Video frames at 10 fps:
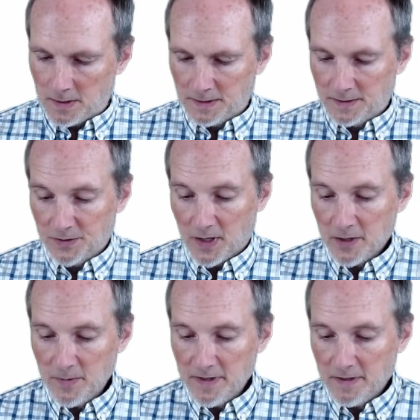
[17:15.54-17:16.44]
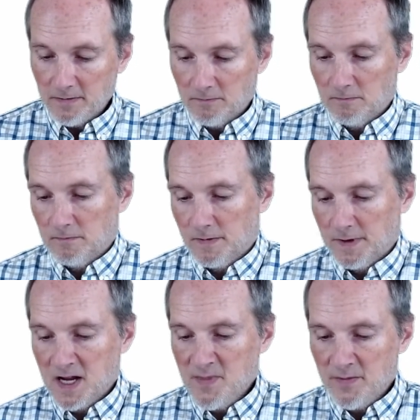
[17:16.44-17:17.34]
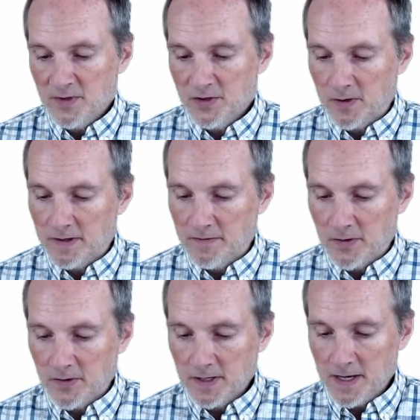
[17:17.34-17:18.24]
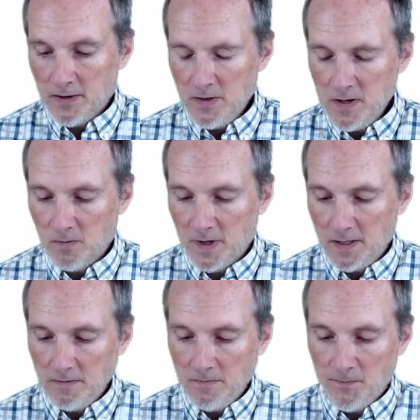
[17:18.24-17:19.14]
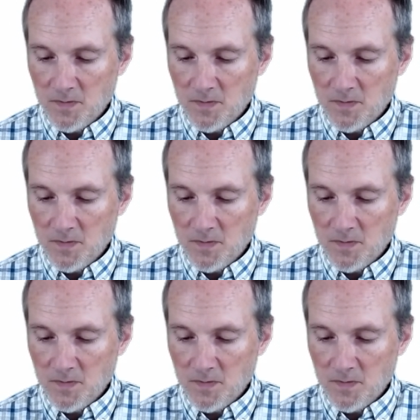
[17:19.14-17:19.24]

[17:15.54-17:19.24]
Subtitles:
so how do we think about majority voting now? Well,